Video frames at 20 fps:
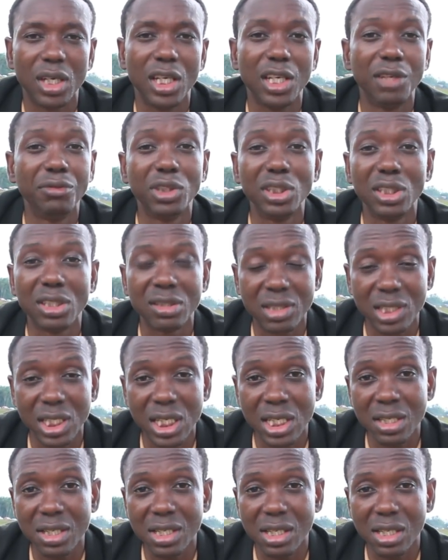Even the
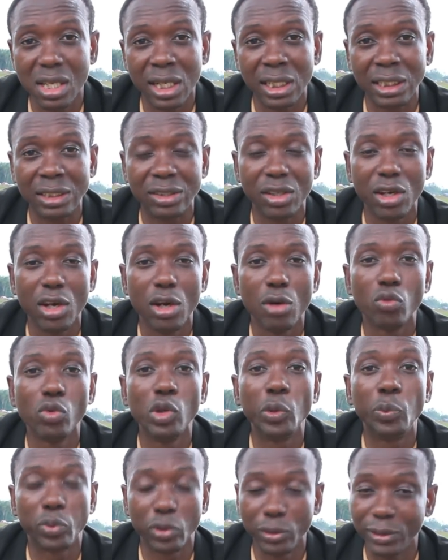things that
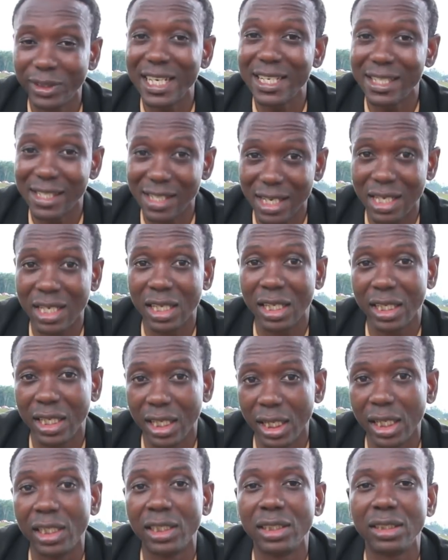we protested
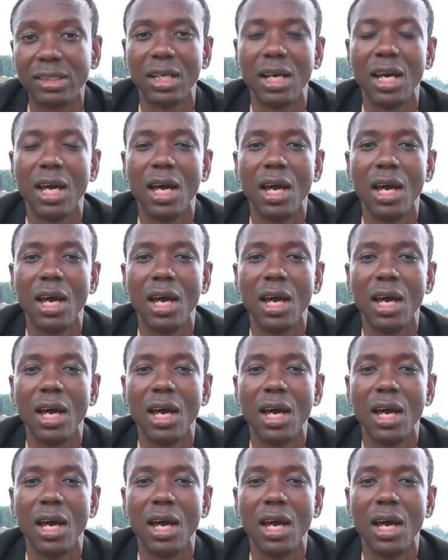against